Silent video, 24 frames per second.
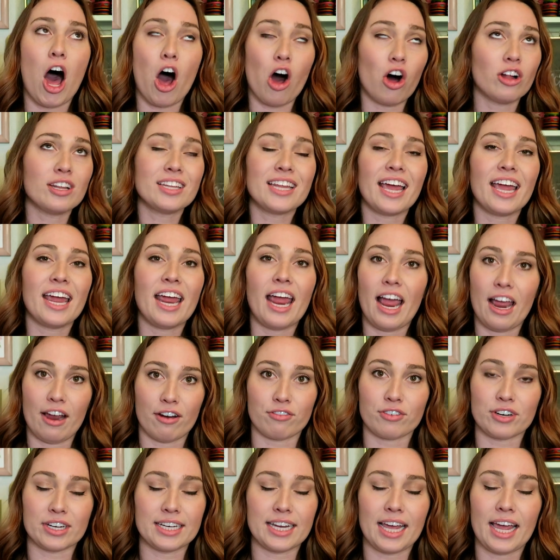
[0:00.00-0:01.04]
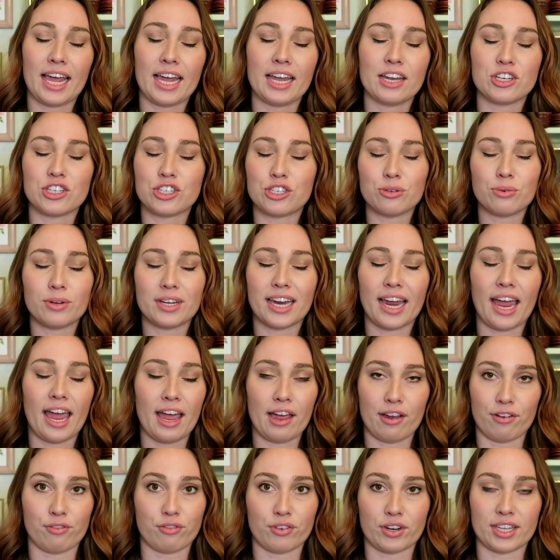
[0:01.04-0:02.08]
all day, every day, doing
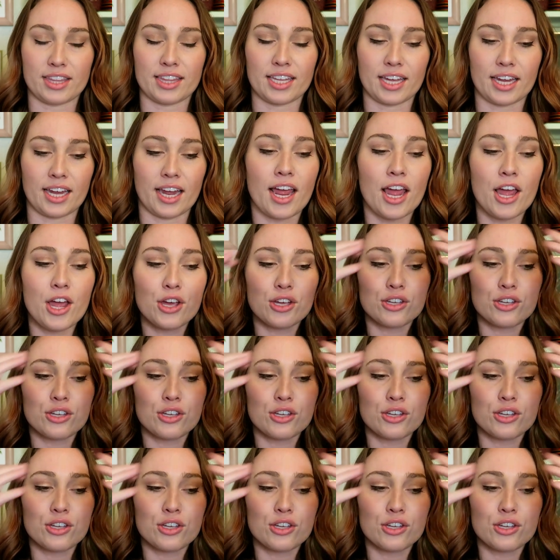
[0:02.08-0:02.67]
everything.